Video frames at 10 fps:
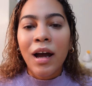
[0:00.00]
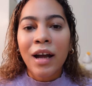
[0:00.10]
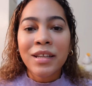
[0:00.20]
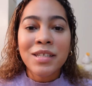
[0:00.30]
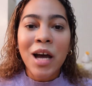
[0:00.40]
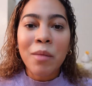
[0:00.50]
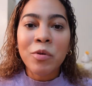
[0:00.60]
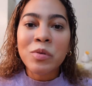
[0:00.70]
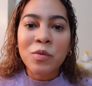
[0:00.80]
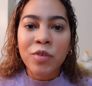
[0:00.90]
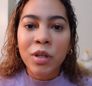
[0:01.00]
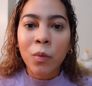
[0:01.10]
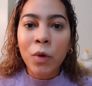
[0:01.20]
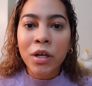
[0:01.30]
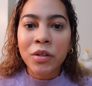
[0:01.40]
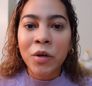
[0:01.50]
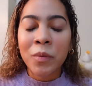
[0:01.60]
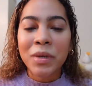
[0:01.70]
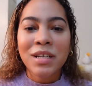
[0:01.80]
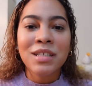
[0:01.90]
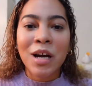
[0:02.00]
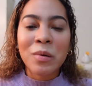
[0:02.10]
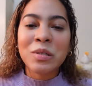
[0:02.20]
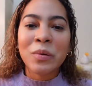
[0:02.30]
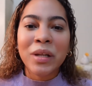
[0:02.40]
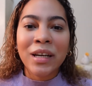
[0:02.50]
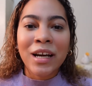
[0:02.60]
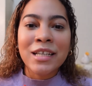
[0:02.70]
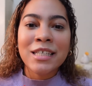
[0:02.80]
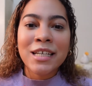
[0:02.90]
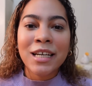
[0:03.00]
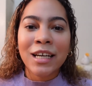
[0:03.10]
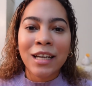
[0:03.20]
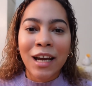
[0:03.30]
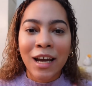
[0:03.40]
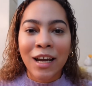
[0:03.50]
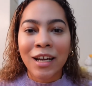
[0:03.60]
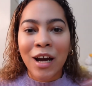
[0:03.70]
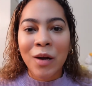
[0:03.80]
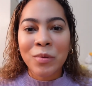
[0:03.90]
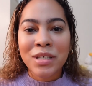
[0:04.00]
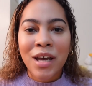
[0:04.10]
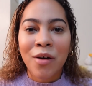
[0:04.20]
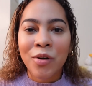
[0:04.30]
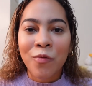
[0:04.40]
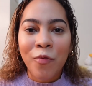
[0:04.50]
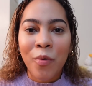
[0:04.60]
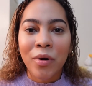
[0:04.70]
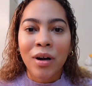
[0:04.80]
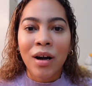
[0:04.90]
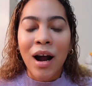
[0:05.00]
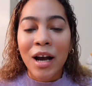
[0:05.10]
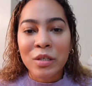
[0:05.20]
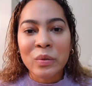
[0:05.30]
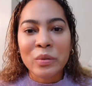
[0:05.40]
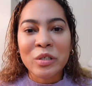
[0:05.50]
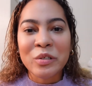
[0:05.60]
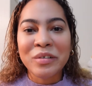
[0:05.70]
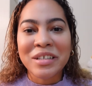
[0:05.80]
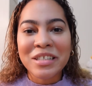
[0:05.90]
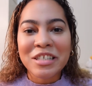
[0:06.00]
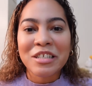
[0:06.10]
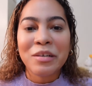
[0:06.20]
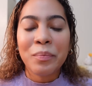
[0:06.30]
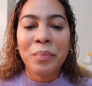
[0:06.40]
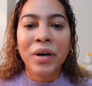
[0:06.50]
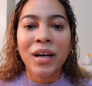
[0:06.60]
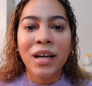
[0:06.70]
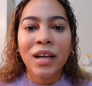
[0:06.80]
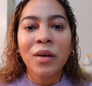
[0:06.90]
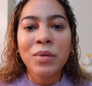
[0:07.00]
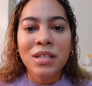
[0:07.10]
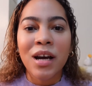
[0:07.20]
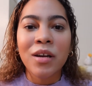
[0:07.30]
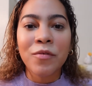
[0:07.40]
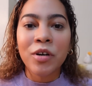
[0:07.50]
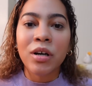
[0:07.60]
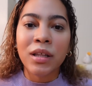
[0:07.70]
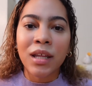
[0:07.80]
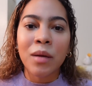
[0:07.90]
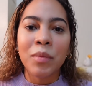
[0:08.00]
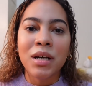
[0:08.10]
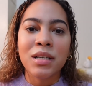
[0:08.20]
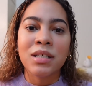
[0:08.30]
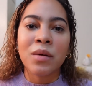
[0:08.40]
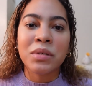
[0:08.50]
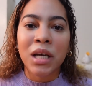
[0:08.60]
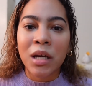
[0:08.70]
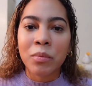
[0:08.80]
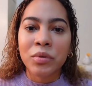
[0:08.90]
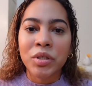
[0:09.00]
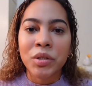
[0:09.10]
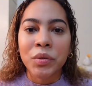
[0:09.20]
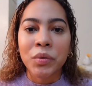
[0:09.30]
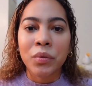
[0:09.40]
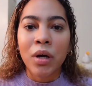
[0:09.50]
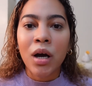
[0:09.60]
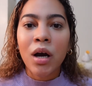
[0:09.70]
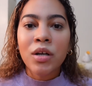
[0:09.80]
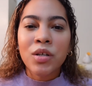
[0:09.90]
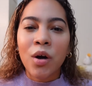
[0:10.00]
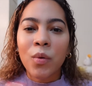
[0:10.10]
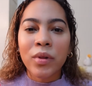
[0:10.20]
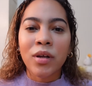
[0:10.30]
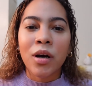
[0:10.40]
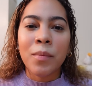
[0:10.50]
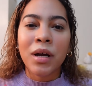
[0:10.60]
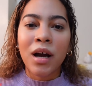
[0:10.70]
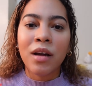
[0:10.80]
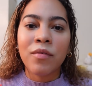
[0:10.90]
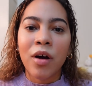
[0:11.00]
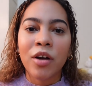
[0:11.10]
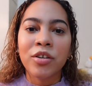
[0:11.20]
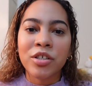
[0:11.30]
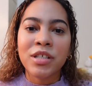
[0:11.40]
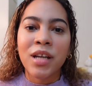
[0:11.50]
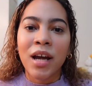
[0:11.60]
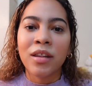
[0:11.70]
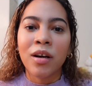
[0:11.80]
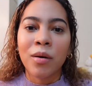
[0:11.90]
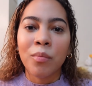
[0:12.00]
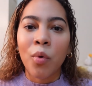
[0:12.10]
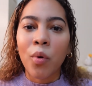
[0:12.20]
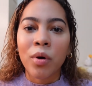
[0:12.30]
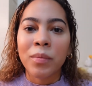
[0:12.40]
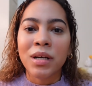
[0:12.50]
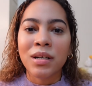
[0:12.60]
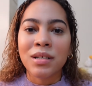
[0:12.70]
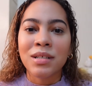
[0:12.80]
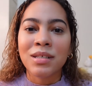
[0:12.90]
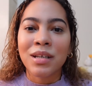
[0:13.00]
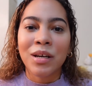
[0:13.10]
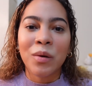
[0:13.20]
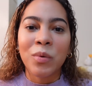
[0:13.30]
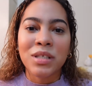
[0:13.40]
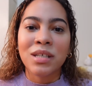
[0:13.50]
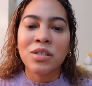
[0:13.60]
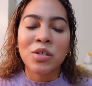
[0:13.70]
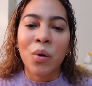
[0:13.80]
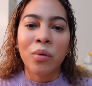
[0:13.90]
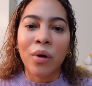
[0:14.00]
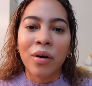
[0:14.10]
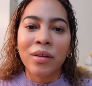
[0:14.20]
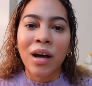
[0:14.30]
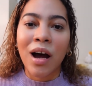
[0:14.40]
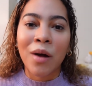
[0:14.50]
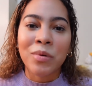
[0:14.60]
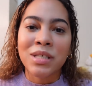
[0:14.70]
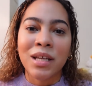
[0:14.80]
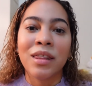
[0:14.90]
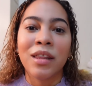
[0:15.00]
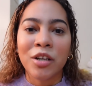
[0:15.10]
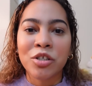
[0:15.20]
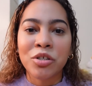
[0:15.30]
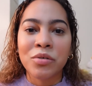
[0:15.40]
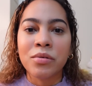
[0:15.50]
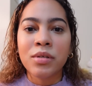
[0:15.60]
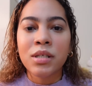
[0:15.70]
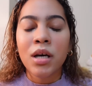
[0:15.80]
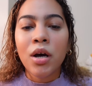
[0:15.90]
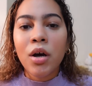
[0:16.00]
At the time, it was really weird though because I was only 19 and I was caring for high school students. But it was kind of a good thing because I was able to talk with them and kind of understand them more because it wasn't so long that I was in their shoes.